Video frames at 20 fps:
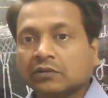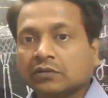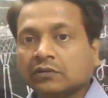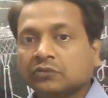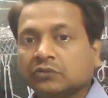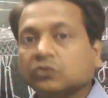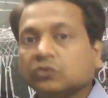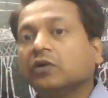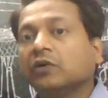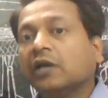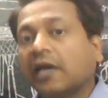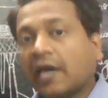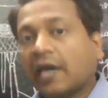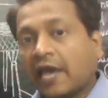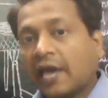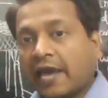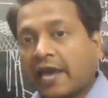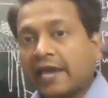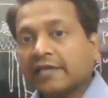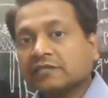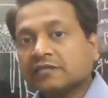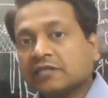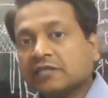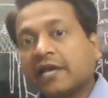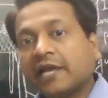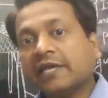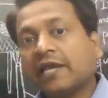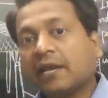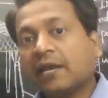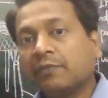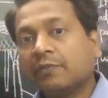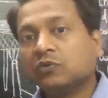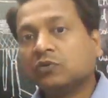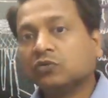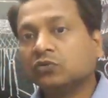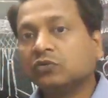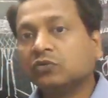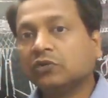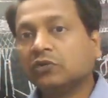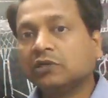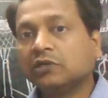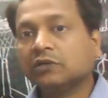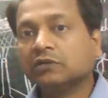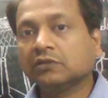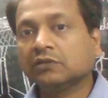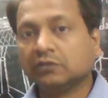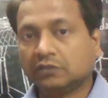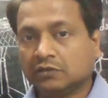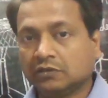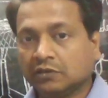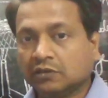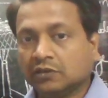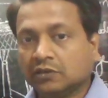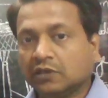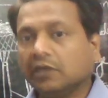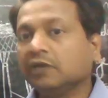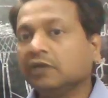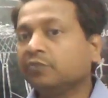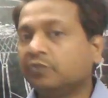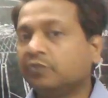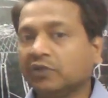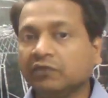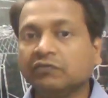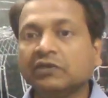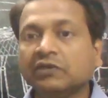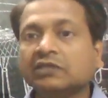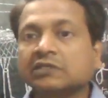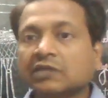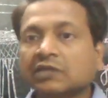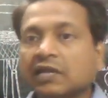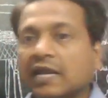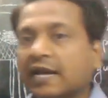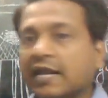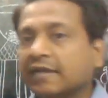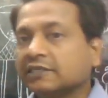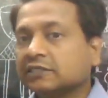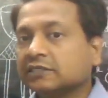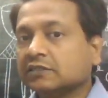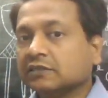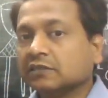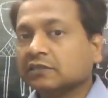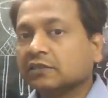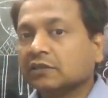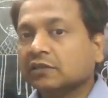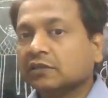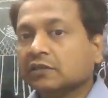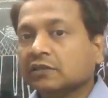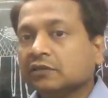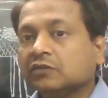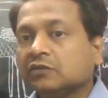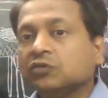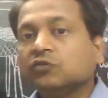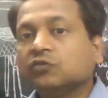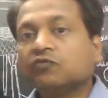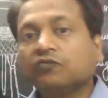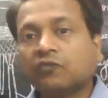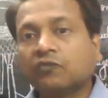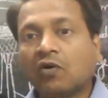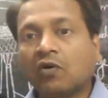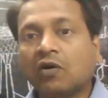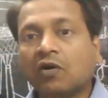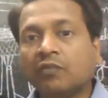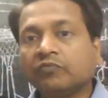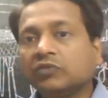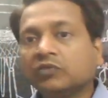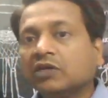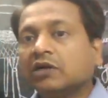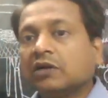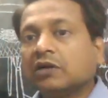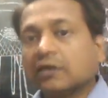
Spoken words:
So, as I have told in previous class, to form the